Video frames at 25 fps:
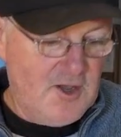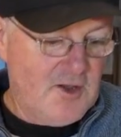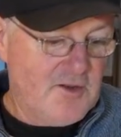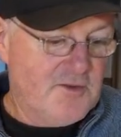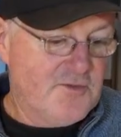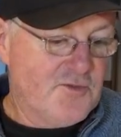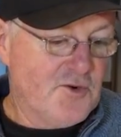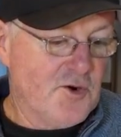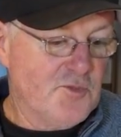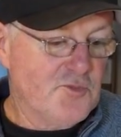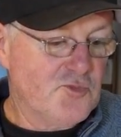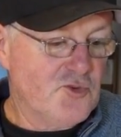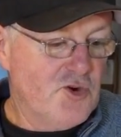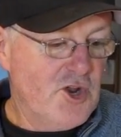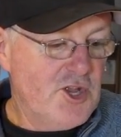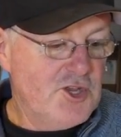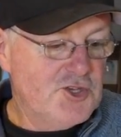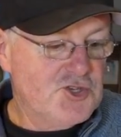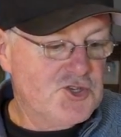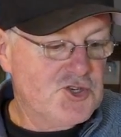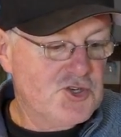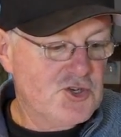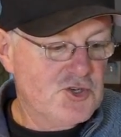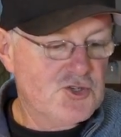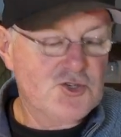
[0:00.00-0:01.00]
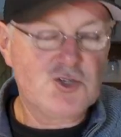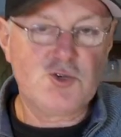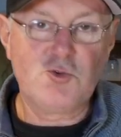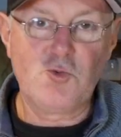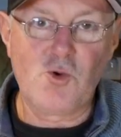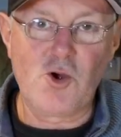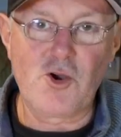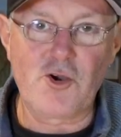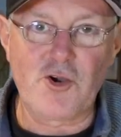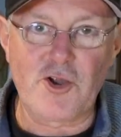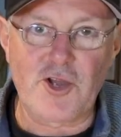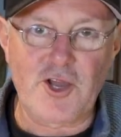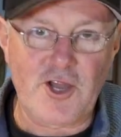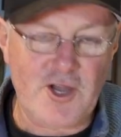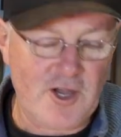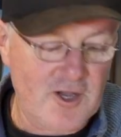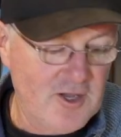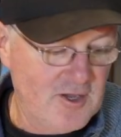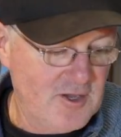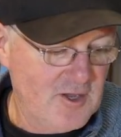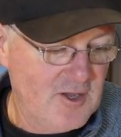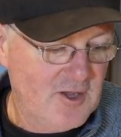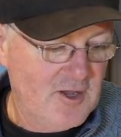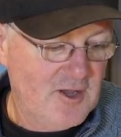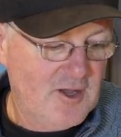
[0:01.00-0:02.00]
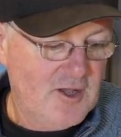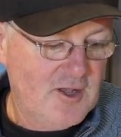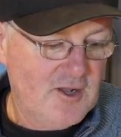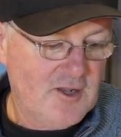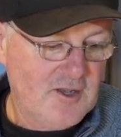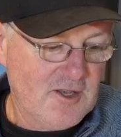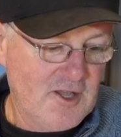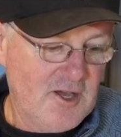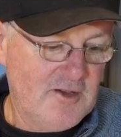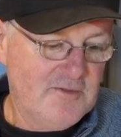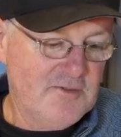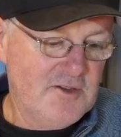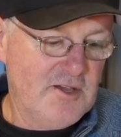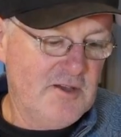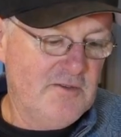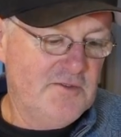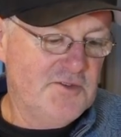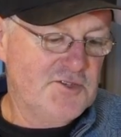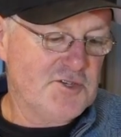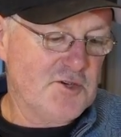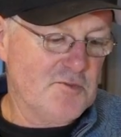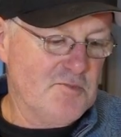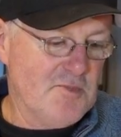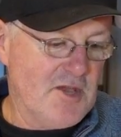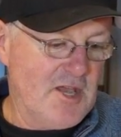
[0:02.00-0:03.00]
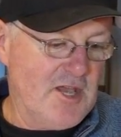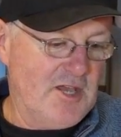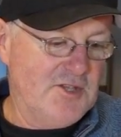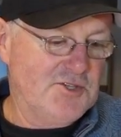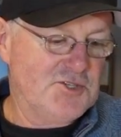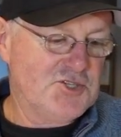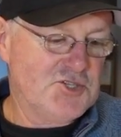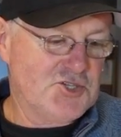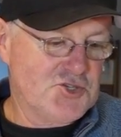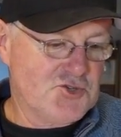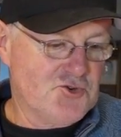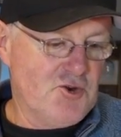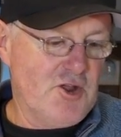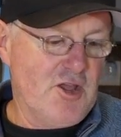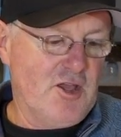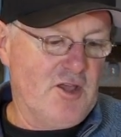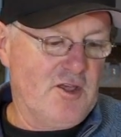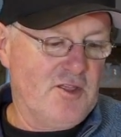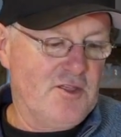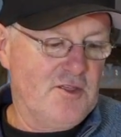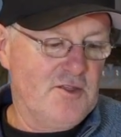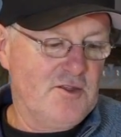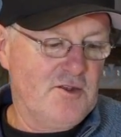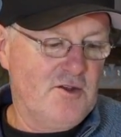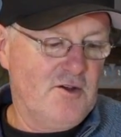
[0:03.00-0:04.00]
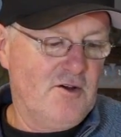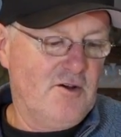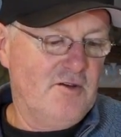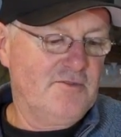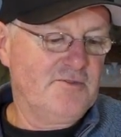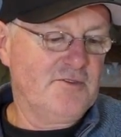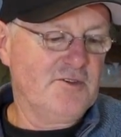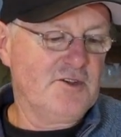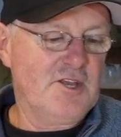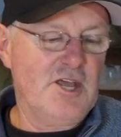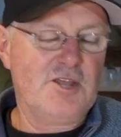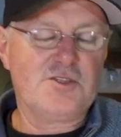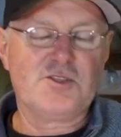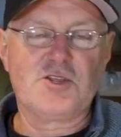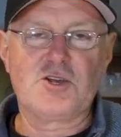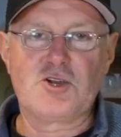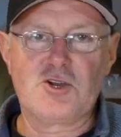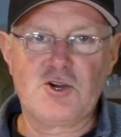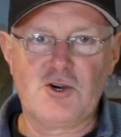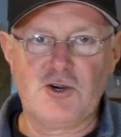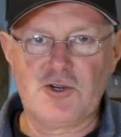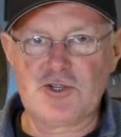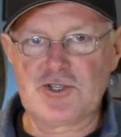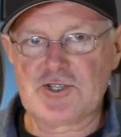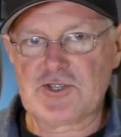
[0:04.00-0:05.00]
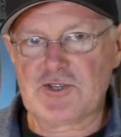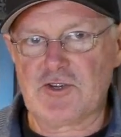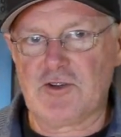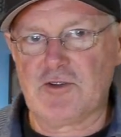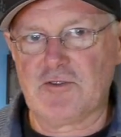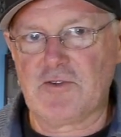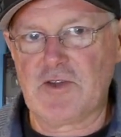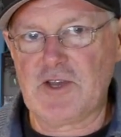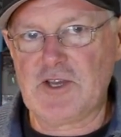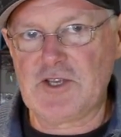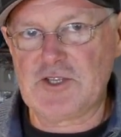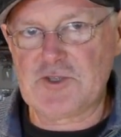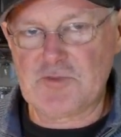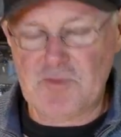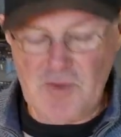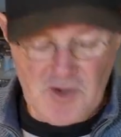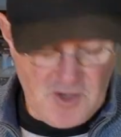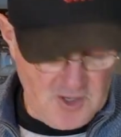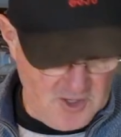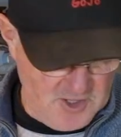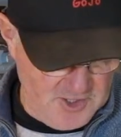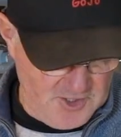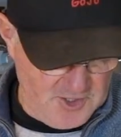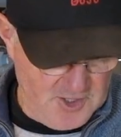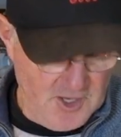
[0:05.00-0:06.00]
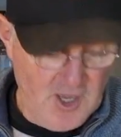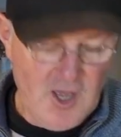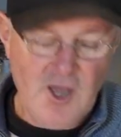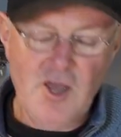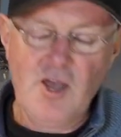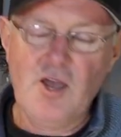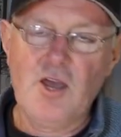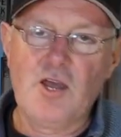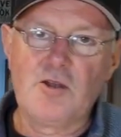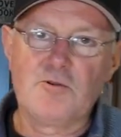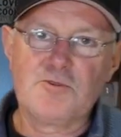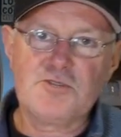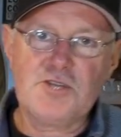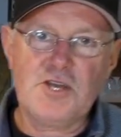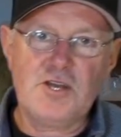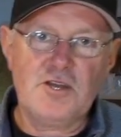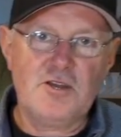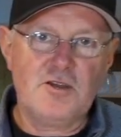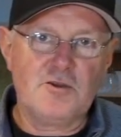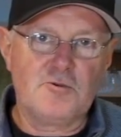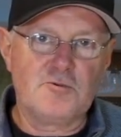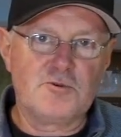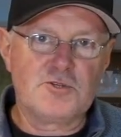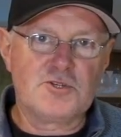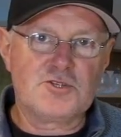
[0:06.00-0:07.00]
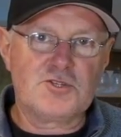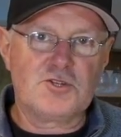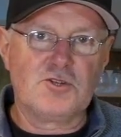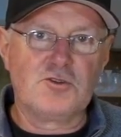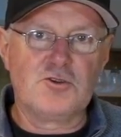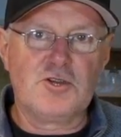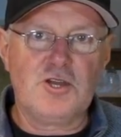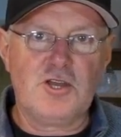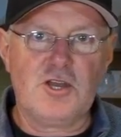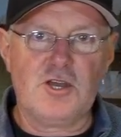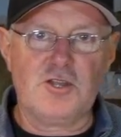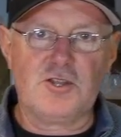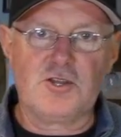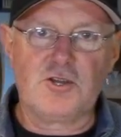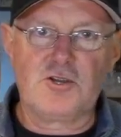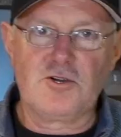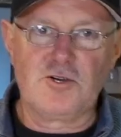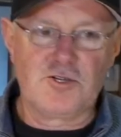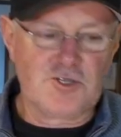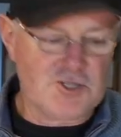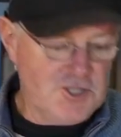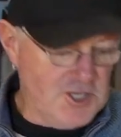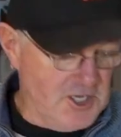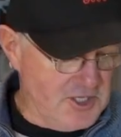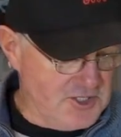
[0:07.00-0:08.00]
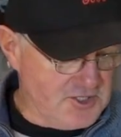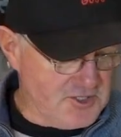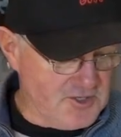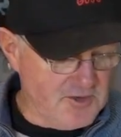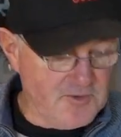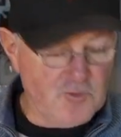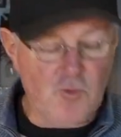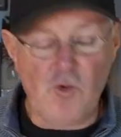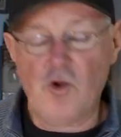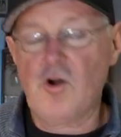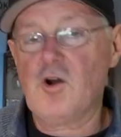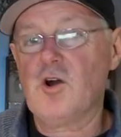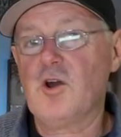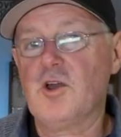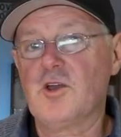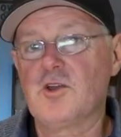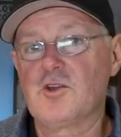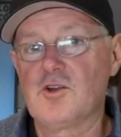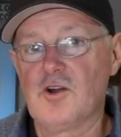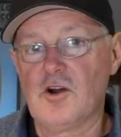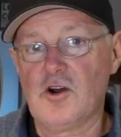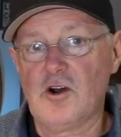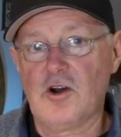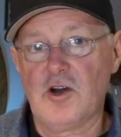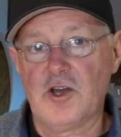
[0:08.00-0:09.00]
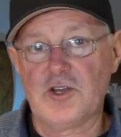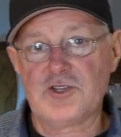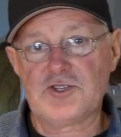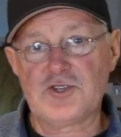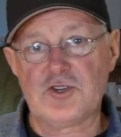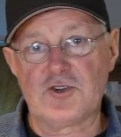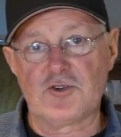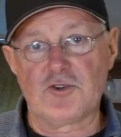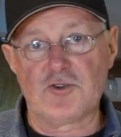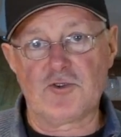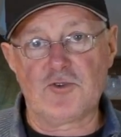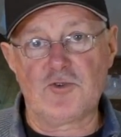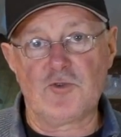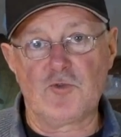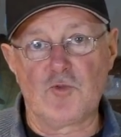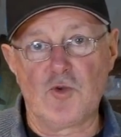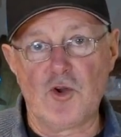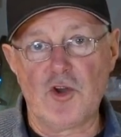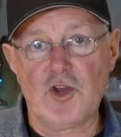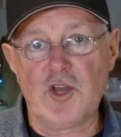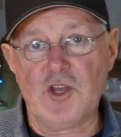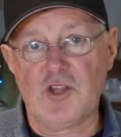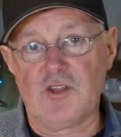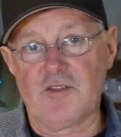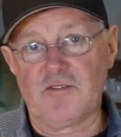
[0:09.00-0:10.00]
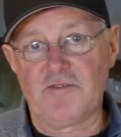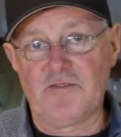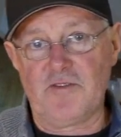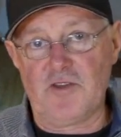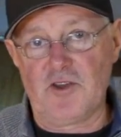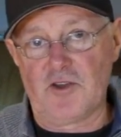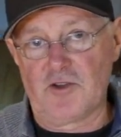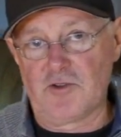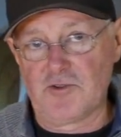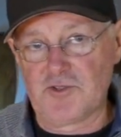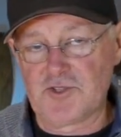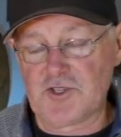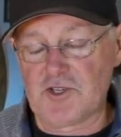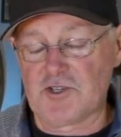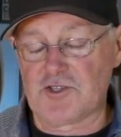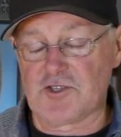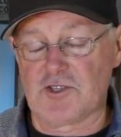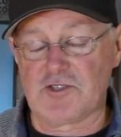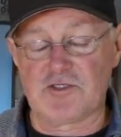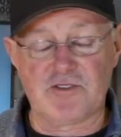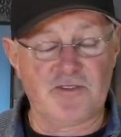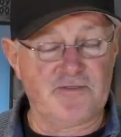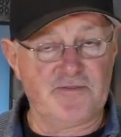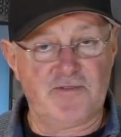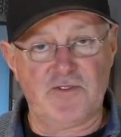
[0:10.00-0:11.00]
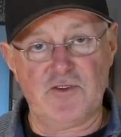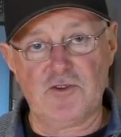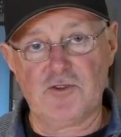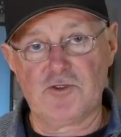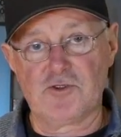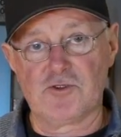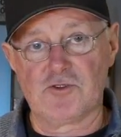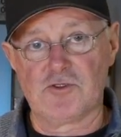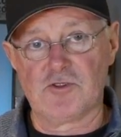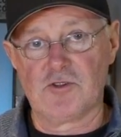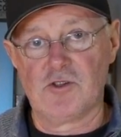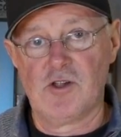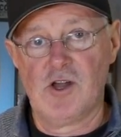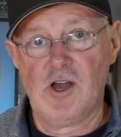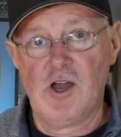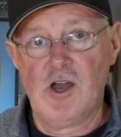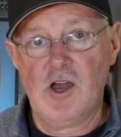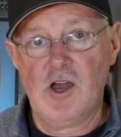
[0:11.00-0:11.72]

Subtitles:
"From wretch to warrior, love gives a man strength, often at the cost of his mind." It was looking at the context of why guys who work in the fields, because it's a feudal